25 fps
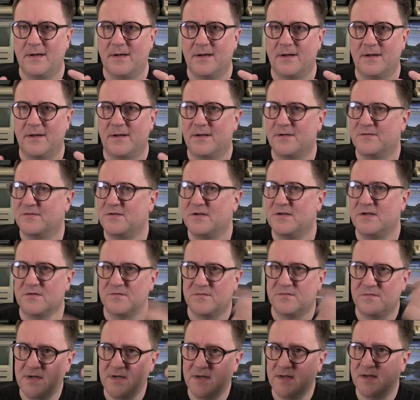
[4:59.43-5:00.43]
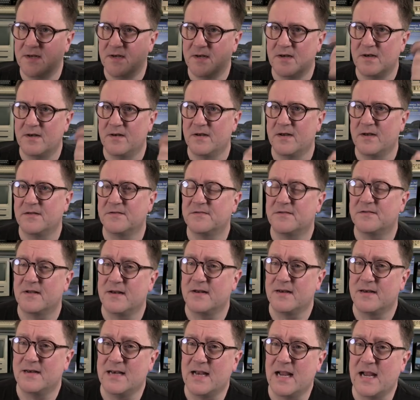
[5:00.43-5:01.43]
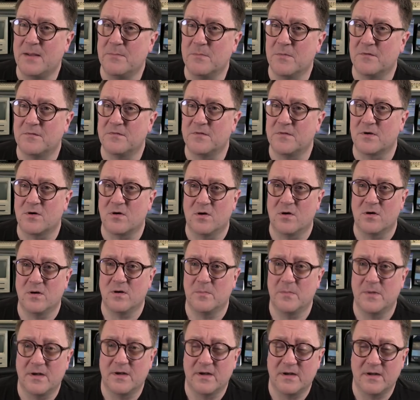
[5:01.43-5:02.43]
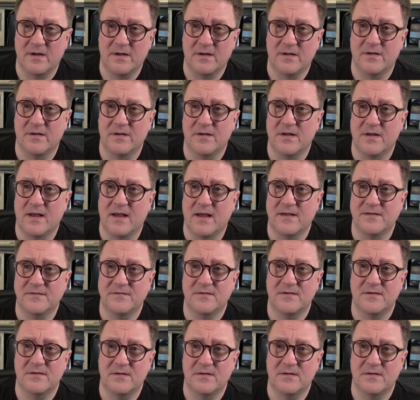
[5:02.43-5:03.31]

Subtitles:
CSV, then it's the name of the column in as